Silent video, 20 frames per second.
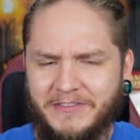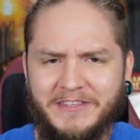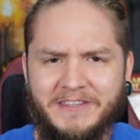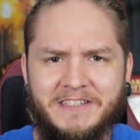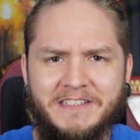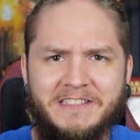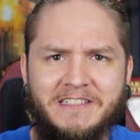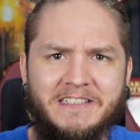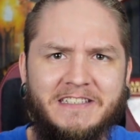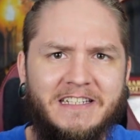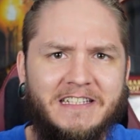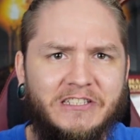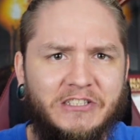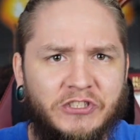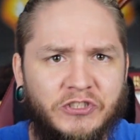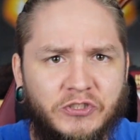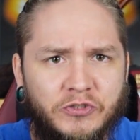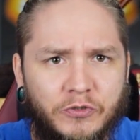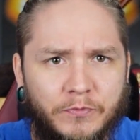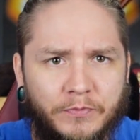that this is like
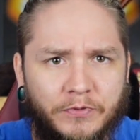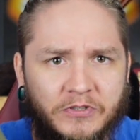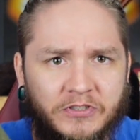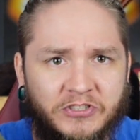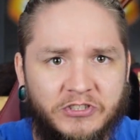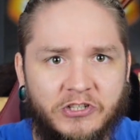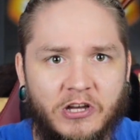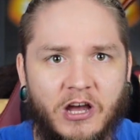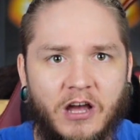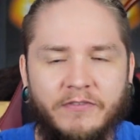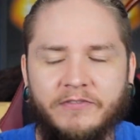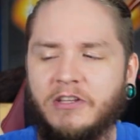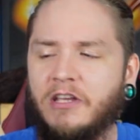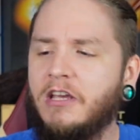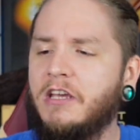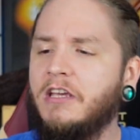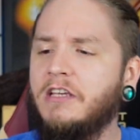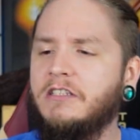super soft.